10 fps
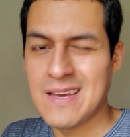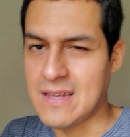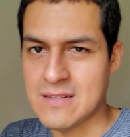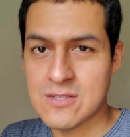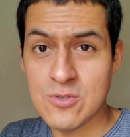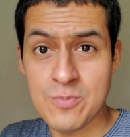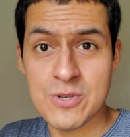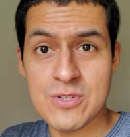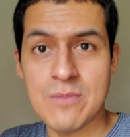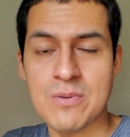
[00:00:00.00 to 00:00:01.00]
And it's super
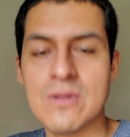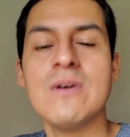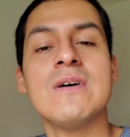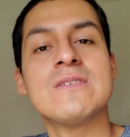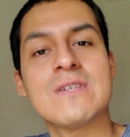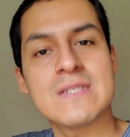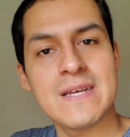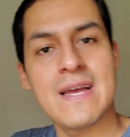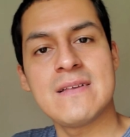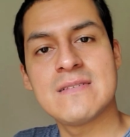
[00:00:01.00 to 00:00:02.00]
simple. Just
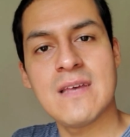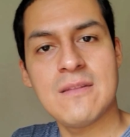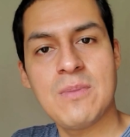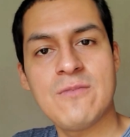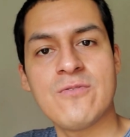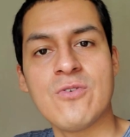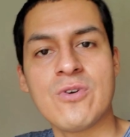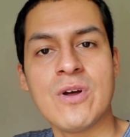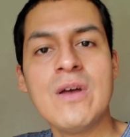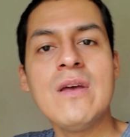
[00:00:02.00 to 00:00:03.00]
like I said
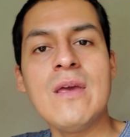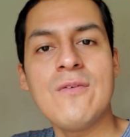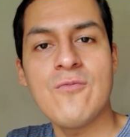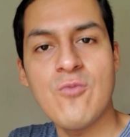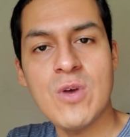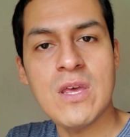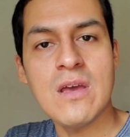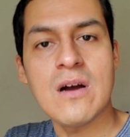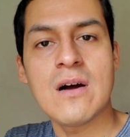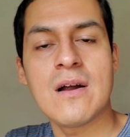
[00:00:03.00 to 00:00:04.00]
before, if
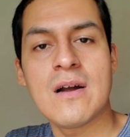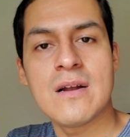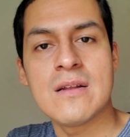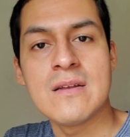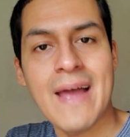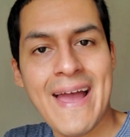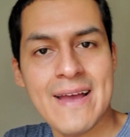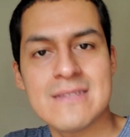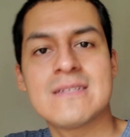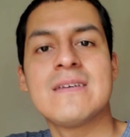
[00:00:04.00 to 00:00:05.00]
we are
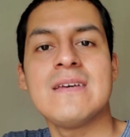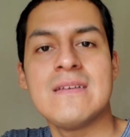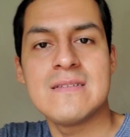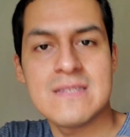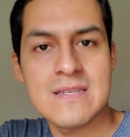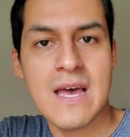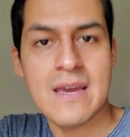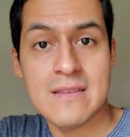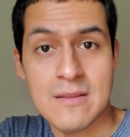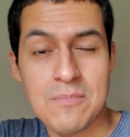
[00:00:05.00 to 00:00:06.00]
not
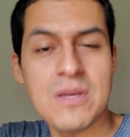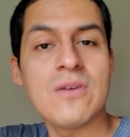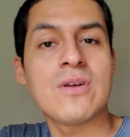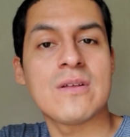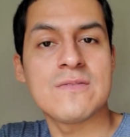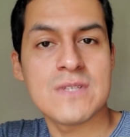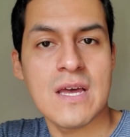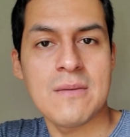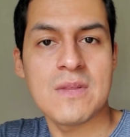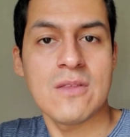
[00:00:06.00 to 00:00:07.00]
inside the period of
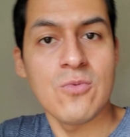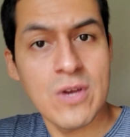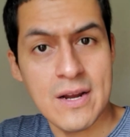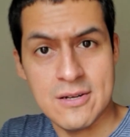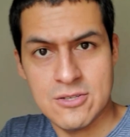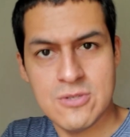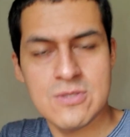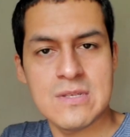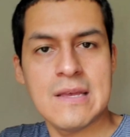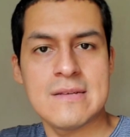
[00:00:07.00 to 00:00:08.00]
time that we are
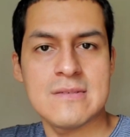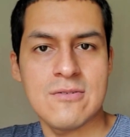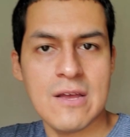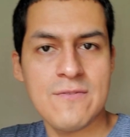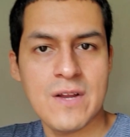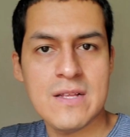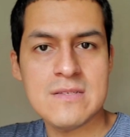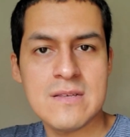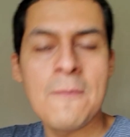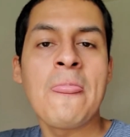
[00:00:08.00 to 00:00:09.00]
using as a
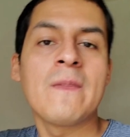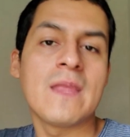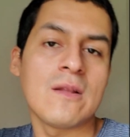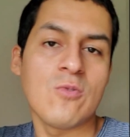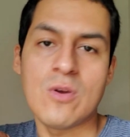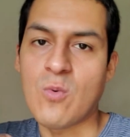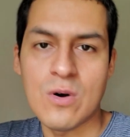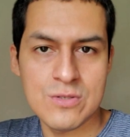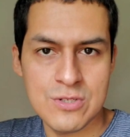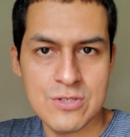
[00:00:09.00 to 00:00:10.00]
reference, then we
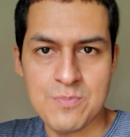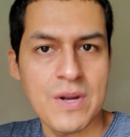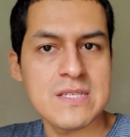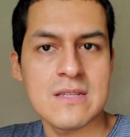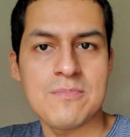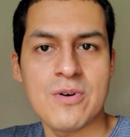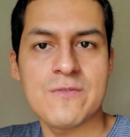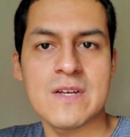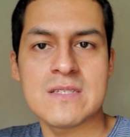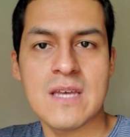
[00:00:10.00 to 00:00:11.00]
won't use present
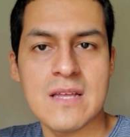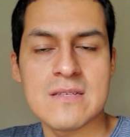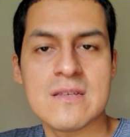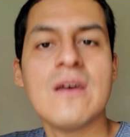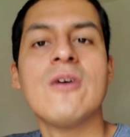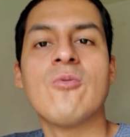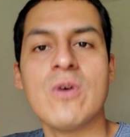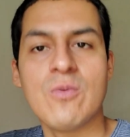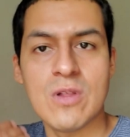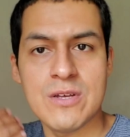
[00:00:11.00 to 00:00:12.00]
perfect tense.
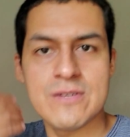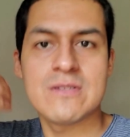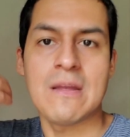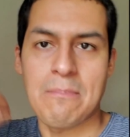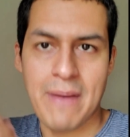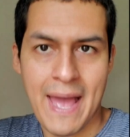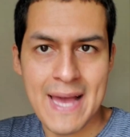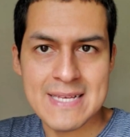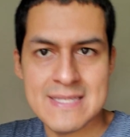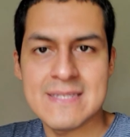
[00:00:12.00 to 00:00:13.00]
We will use the
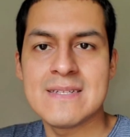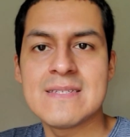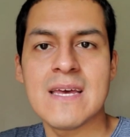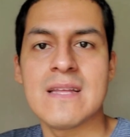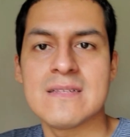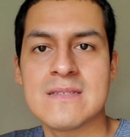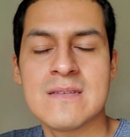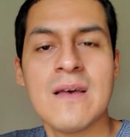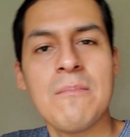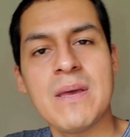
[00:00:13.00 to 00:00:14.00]
past tense
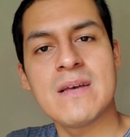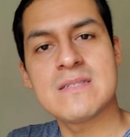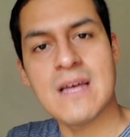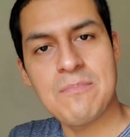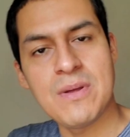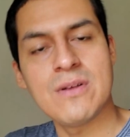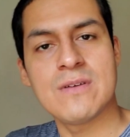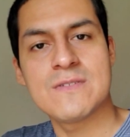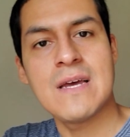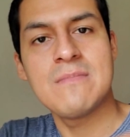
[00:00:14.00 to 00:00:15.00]
because that period
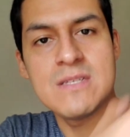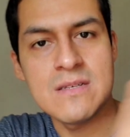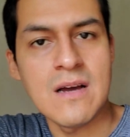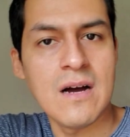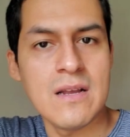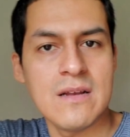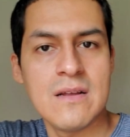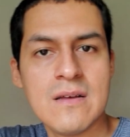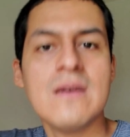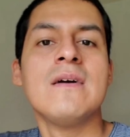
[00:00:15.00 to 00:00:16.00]
of time is gone.
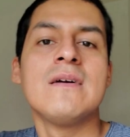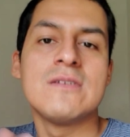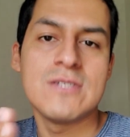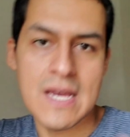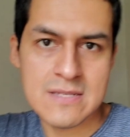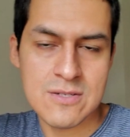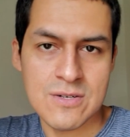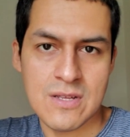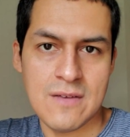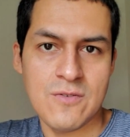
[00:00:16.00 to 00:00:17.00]

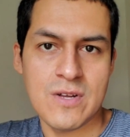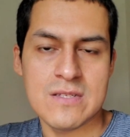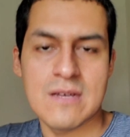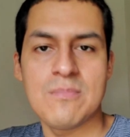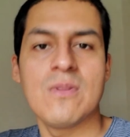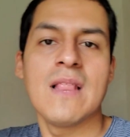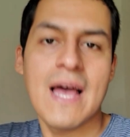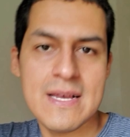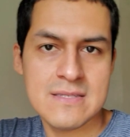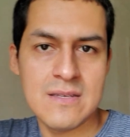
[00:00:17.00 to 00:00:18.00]
Yesterday, for example,
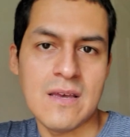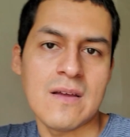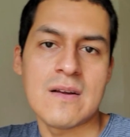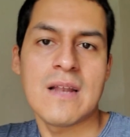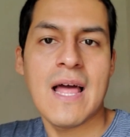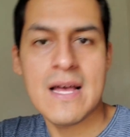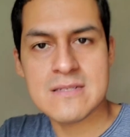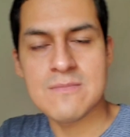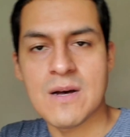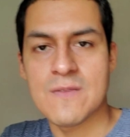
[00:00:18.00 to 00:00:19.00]
last year,
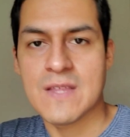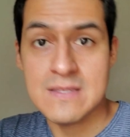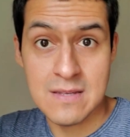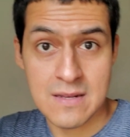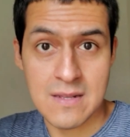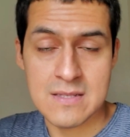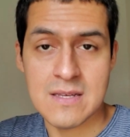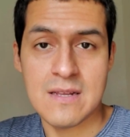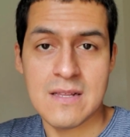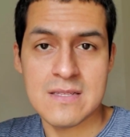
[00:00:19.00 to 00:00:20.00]
last month, etc.,
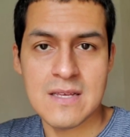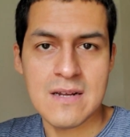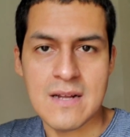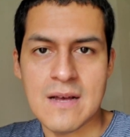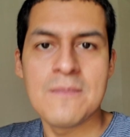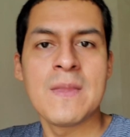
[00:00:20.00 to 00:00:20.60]
etc., etc.